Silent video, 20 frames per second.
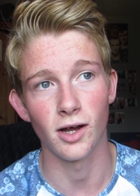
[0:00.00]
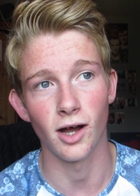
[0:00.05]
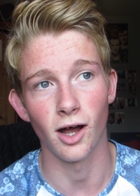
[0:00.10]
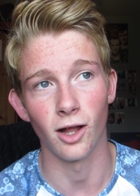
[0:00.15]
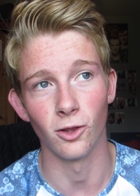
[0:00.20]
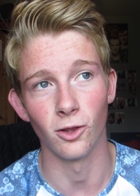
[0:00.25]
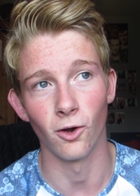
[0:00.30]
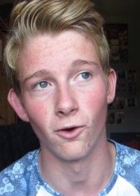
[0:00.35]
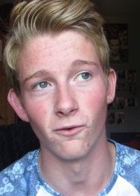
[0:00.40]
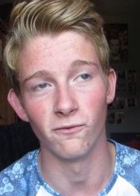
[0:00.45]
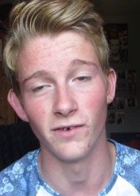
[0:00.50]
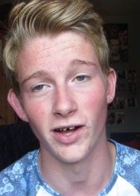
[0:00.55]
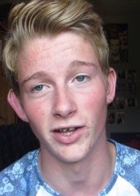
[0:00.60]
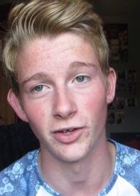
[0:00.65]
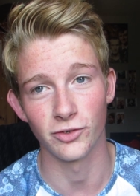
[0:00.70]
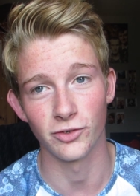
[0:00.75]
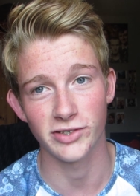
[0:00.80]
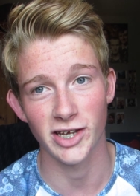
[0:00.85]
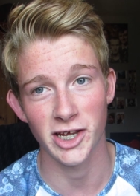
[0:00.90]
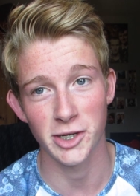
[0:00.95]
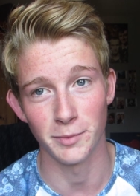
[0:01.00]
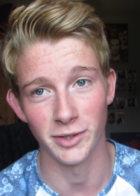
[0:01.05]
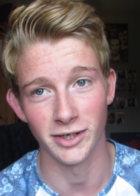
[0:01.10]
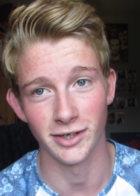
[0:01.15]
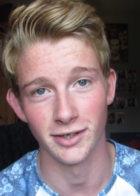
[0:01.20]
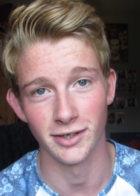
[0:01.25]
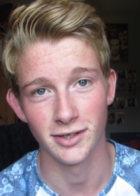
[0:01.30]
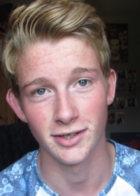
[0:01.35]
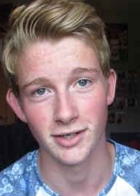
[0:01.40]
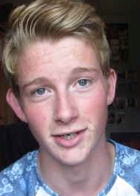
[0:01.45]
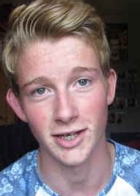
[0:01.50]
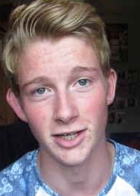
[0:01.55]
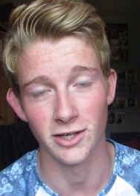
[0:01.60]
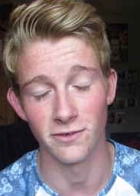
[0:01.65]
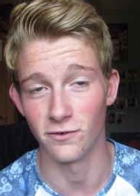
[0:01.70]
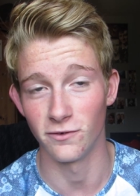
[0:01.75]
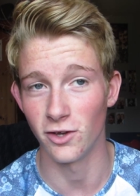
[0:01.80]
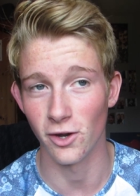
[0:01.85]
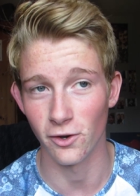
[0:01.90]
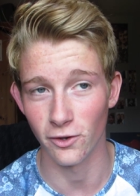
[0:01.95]
a lot of Vanoss Gaming. And
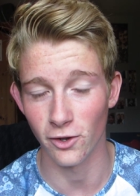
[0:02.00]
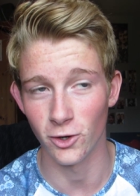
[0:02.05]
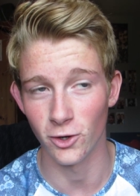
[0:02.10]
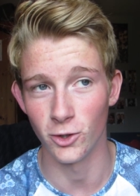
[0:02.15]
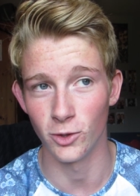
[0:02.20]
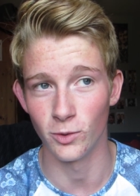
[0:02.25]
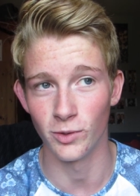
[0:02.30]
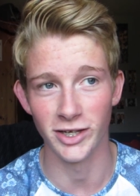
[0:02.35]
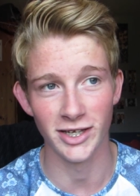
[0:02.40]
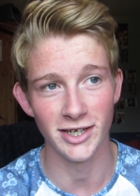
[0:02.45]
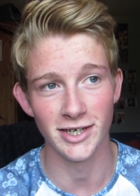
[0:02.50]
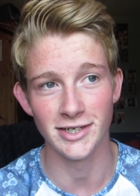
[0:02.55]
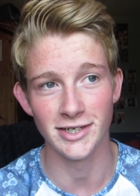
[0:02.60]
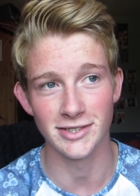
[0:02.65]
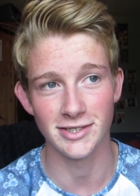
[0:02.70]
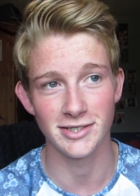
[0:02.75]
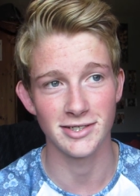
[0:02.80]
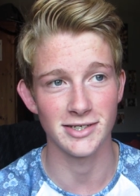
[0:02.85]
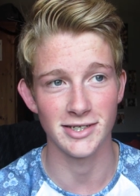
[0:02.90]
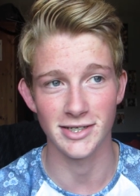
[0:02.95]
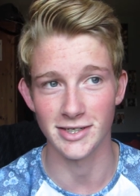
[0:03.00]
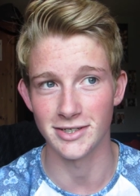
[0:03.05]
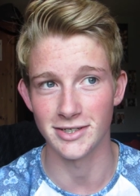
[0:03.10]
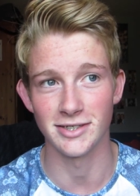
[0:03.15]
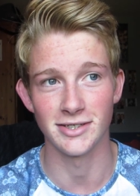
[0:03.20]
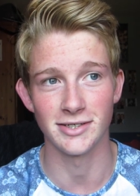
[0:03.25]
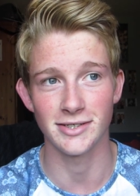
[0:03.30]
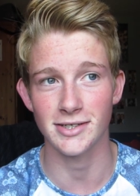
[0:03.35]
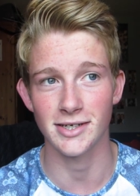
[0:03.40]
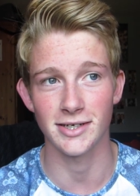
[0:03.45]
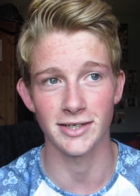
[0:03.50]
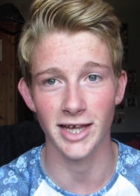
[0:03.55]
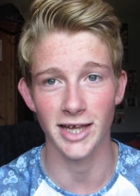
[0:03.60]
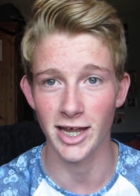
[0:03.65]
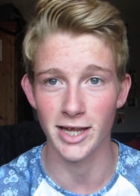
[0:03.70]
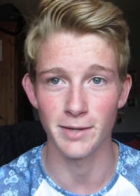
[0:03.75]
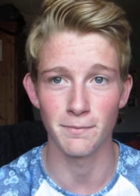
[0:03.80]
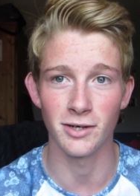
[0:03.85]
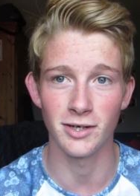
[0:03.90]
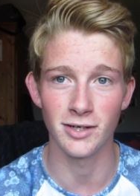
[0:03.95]
if you don't know who he is, he's a
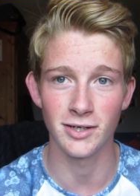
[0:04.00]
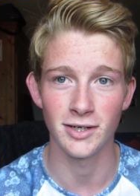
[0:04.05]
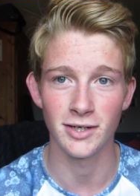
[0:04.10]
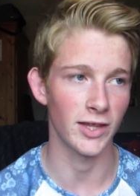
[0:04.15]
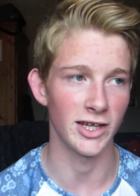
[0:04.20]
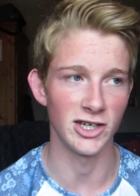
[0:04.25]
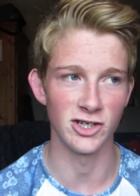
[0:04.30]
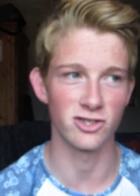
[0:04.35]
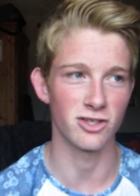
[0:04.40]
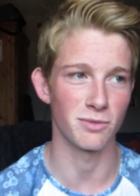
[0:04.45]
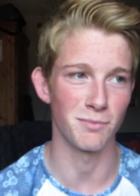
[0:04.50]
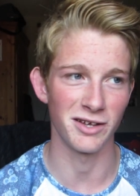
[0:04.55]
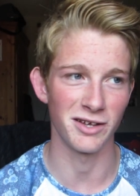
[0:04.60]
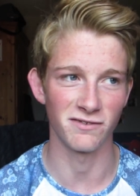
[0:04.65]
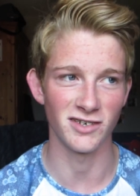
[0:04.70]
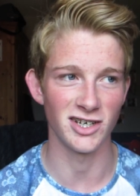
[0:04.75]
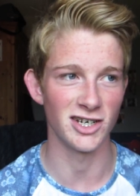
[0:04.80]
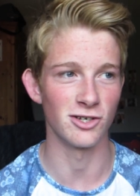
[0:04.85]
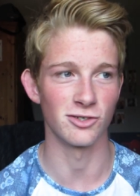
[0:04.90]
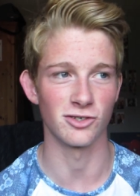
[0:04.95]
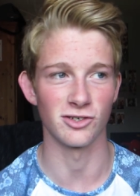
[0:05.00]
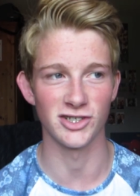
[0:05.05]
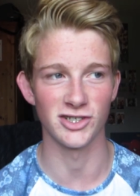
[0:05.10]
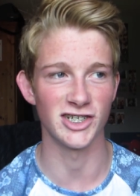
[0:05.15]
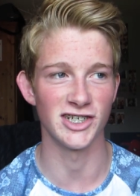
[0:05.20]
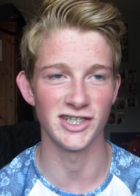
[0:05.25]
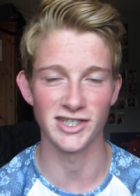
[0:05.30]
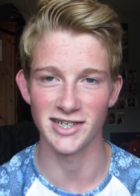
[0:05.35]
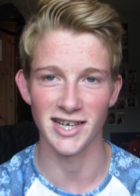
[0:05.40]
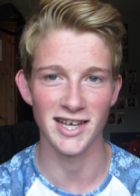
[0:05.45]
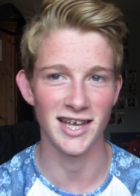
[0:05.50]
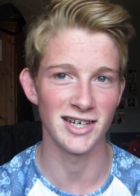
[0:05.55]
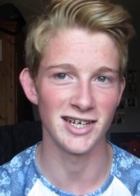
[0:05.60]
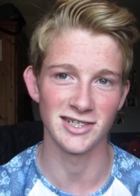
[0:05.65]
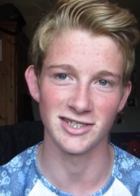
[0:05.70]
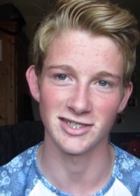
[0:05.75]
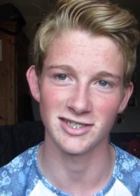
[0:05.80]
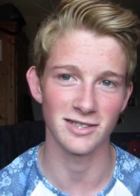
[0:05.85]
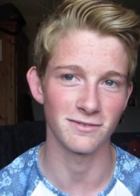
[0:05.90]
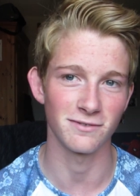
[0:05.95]
gamer. He used to make videos on GTA
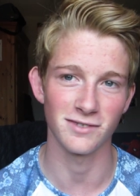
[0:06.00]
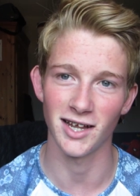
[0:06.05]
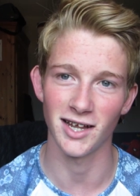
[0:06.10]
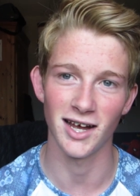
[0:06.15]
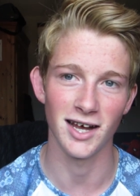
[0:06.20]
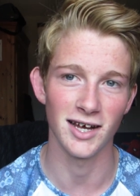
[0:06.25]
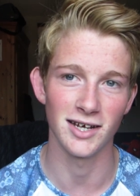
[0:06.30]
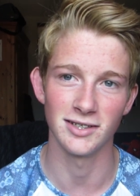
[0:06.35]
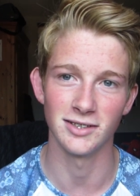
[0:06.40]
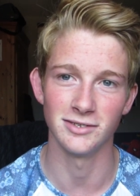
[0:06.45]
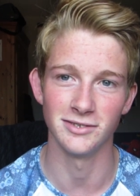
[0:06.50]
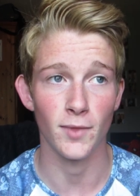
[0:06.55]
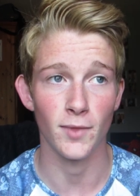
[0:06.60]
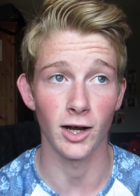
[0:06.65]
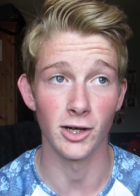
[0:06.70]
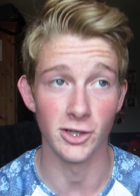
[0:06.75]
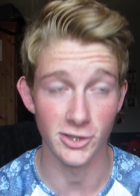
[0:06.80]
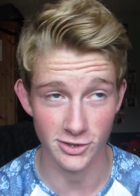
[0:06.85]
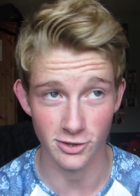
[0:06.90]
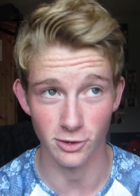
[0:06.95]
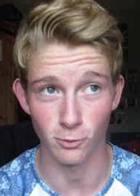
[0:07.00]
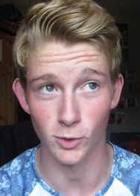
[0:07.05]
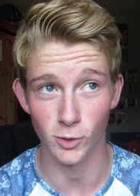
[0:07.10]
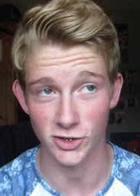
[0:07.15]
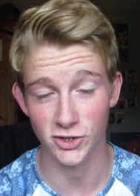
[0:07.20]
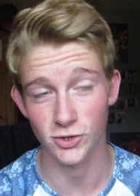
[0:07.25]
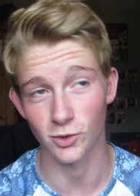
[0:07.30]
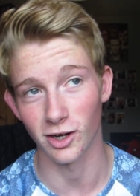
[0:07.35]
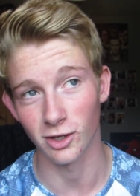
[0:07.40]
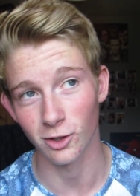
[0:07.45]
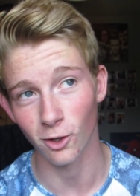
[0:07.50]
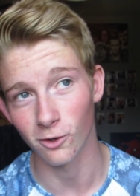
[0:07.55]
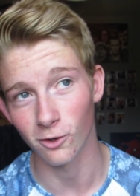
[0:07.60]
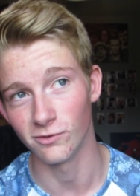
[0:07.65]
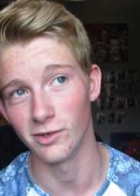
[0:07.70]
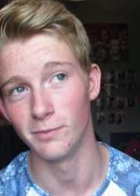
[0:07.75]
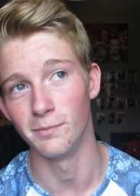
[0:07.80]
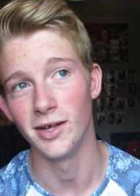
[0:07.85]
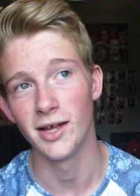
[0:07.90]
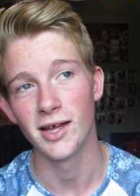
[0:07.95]
and stuff like that, and I used to watch quite a lot of
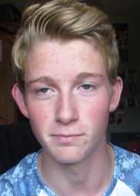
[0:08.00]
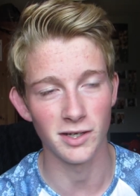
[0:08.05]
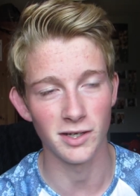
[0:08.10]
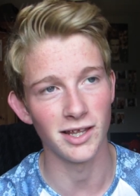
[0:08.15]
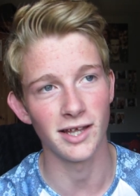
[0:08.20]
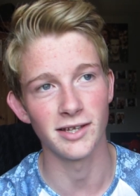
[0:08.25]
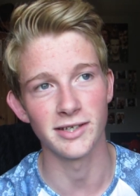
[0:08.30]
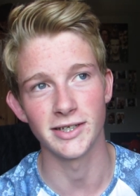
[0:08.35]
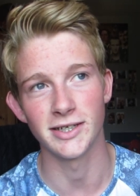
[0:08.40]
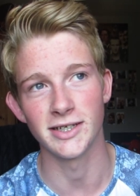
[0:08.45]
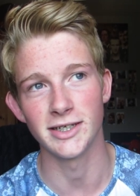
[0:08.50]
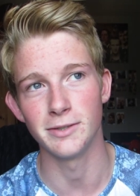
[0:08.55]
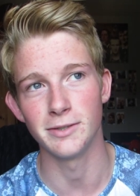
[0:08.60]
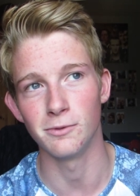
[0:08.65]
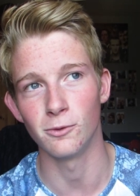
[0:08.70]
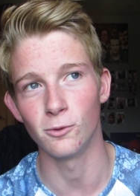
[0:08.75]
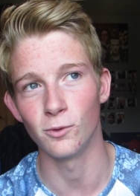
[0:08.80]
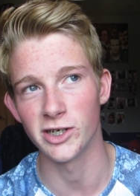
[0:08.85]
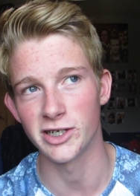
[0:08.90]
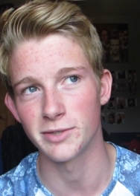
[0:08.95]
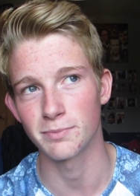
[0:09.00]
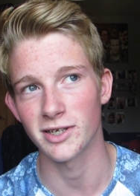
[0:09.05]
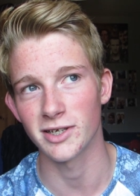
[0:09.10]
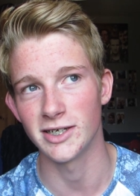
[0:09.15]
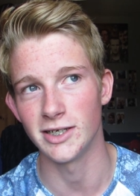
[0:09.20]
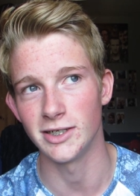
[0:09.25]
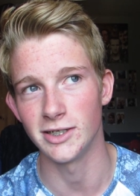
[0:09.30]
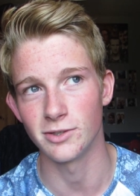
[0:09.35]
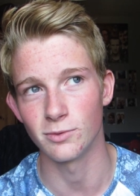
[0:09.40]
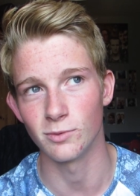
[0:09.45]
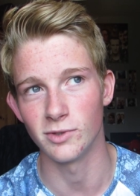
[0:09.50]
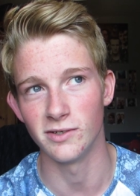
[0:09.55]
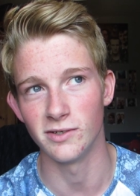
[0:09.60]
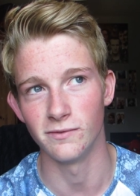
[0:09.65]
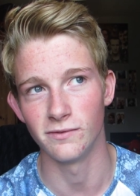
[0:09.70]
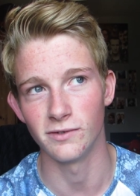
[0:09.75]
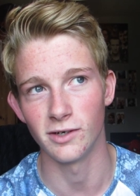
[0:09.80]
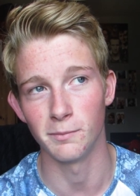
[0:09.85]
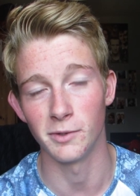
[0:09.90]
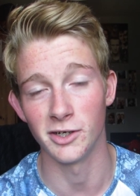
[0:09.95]
them. But then he always plays
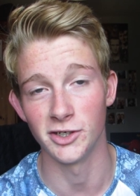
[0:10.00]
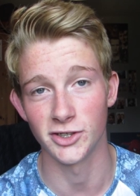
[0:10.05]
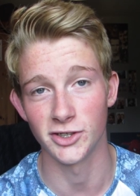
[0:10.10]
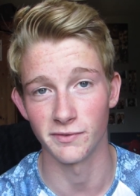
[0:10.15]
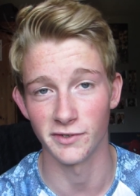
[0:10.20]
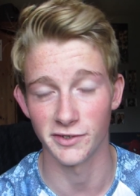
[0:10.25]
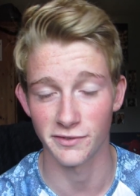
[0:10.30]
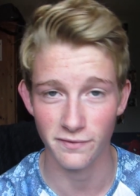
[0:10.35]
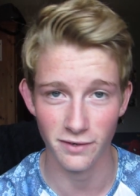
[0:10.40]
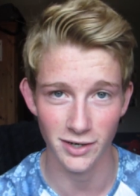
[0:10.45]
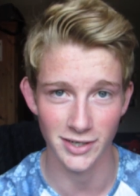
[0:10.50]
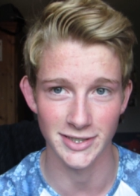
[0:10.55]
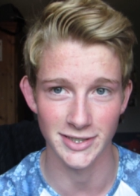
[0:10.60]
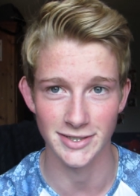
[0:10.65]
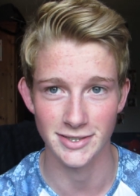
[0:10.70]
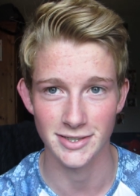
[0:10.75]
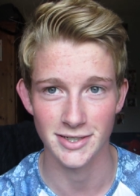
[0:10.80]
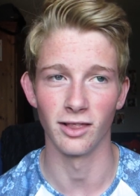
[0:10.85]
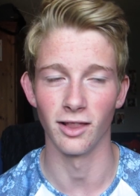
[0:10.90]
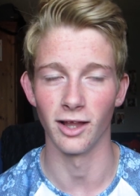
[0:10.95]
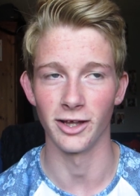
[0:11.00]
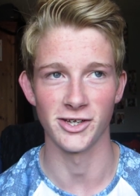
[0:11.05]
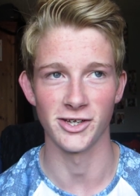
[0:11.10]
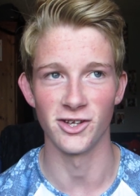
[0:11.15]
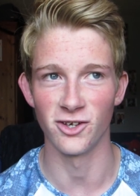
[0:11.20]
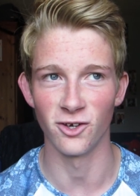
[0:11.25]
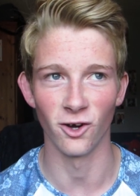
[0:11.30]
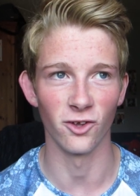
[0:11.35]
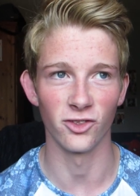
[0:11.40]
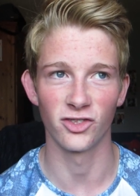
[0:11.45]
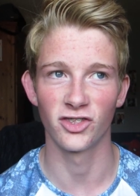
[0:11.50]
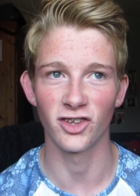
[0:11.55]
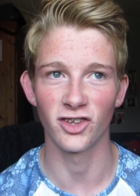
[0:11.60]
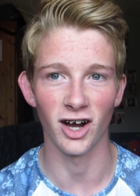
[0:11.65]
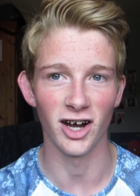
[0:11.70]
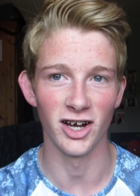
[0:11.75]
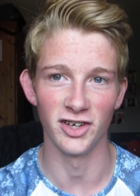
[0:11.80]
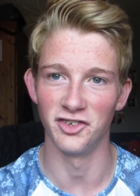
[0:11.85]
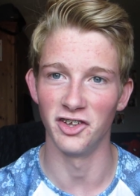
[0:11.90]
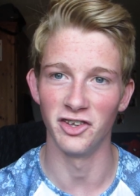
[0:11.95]
with a bunch of his friends. Like he got
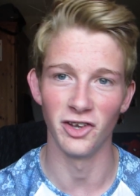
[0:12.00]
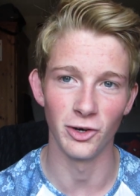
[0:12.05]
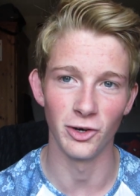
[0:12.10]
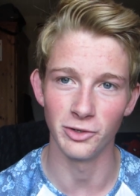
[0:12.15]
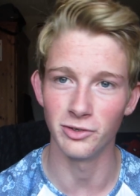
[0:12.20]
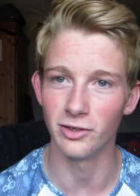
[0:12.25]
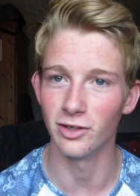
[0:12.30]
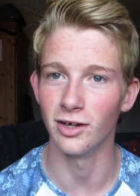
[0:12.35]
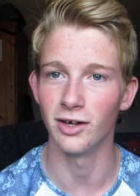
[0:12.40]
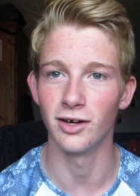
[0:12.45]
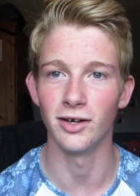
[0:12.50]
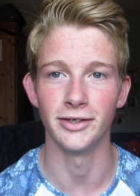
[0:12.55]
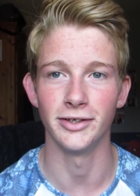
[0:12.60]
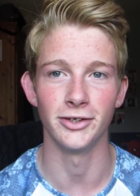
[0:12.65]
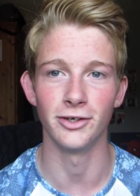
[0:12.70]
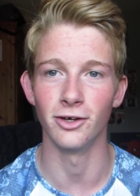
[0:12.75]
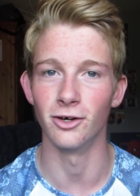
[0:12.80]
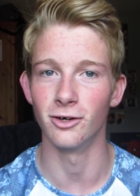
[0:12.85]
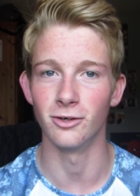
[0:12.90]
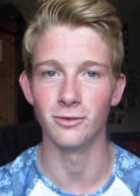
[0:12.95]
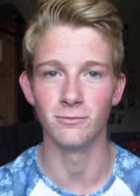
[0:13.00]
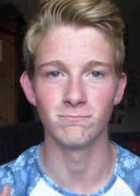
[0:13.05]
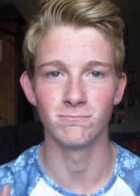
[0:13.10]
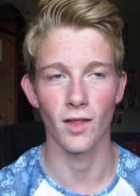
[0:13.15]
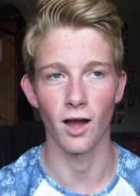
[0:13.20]
Daithi De Nogla, he got